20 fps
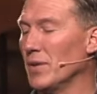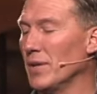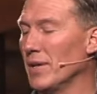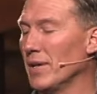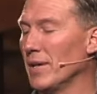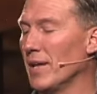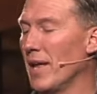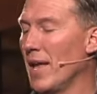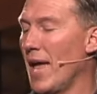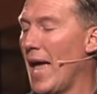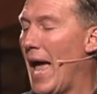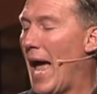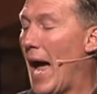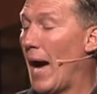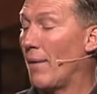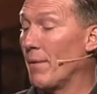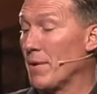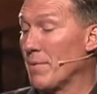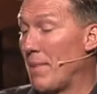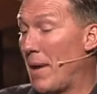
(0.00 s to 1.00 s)
the Lord,
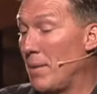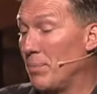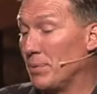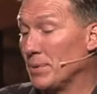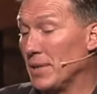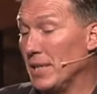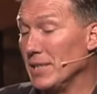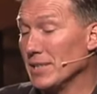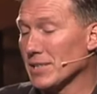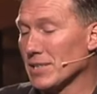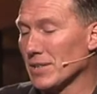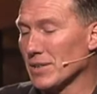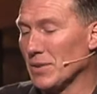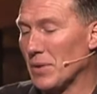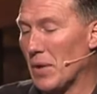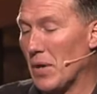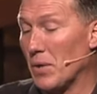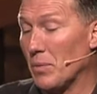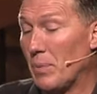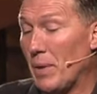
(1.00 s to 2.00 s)
how he may please
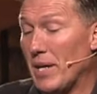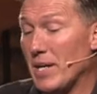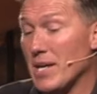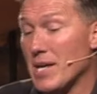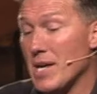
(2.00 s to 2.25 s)
the Lord.